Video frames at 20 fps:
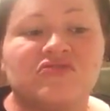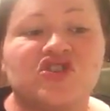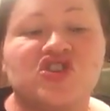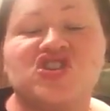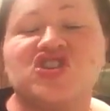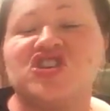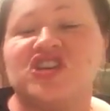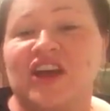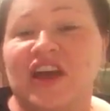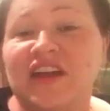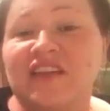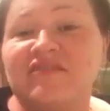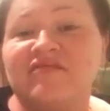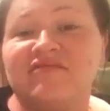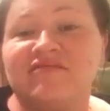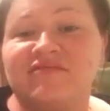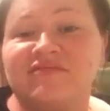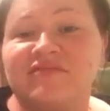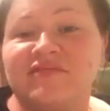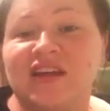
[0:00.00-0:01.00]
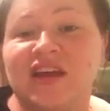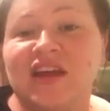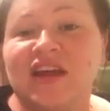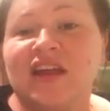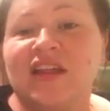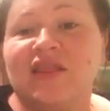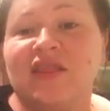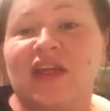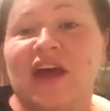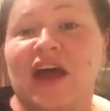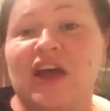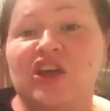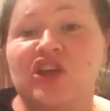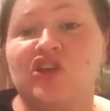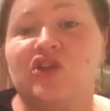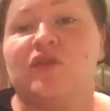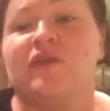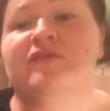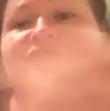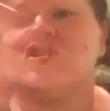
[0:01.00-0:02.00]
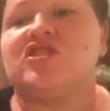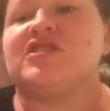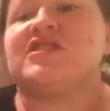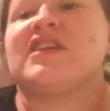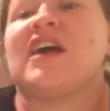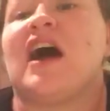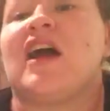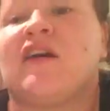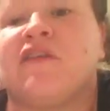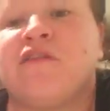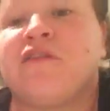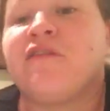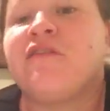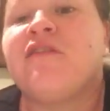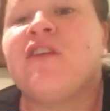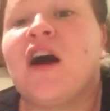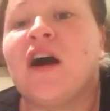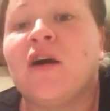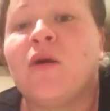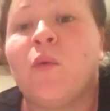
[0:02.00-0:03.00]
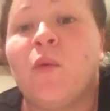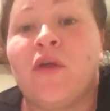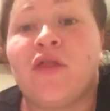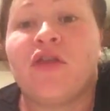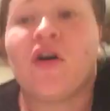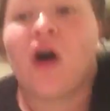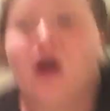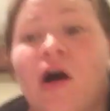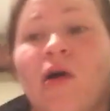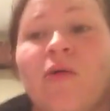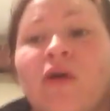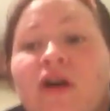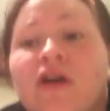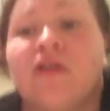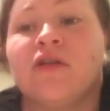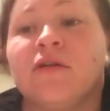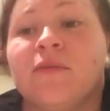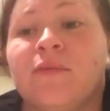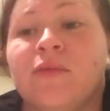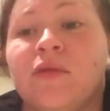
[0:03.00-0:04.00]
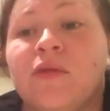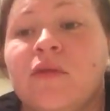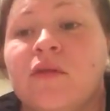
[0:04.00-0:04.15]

shit that you've just got to fuck with our